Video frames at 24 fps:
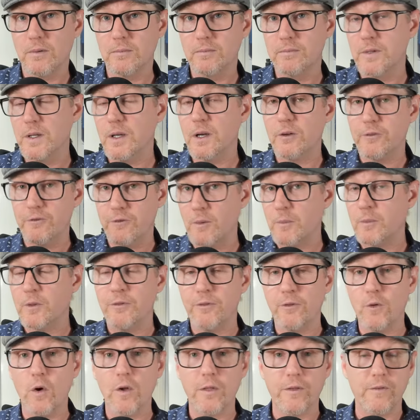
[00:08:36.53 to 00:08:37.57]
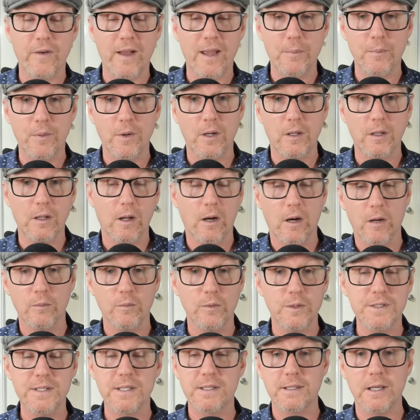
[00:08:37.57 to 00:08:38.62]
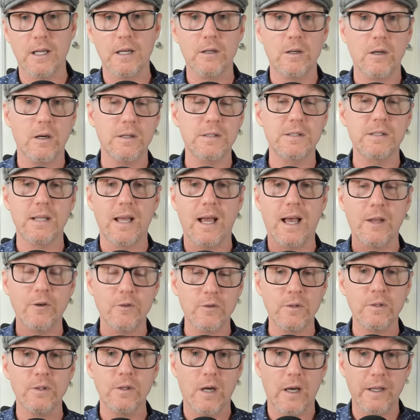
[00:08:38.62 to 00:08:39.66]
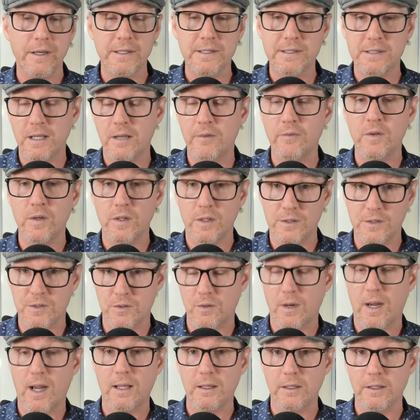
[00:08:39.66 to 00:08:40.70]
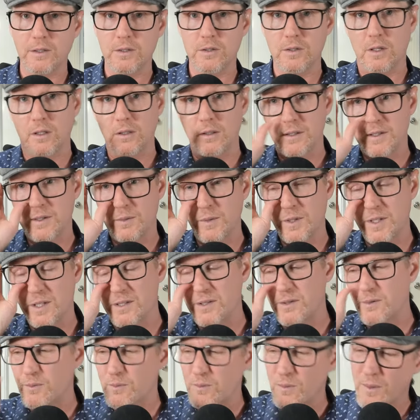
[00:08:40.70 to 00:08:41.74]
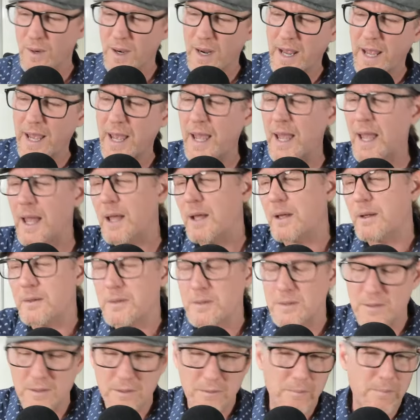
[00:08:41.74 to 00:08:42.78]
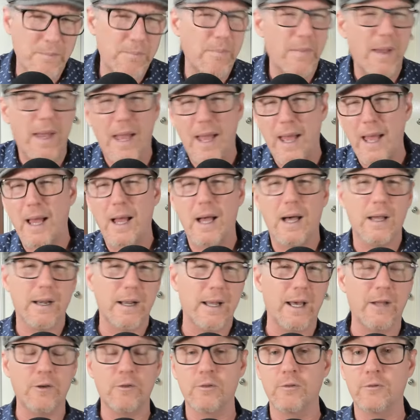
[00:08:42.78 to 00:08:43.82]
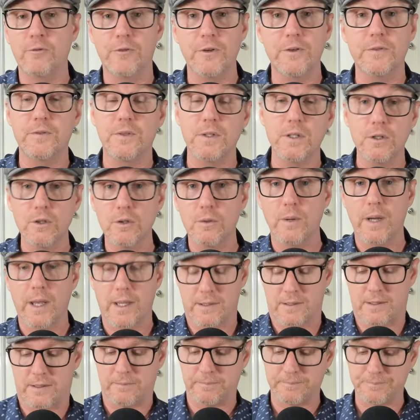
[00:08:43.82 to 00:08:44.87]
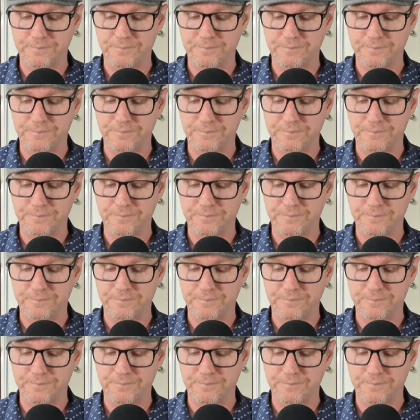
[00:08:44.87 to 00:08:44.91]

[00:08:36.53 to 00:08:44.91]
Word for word: you know, from the fourth of April onwards, it's going to cost one hundred ninety-seven Australian dollars, which is around about one hundred fifty U S,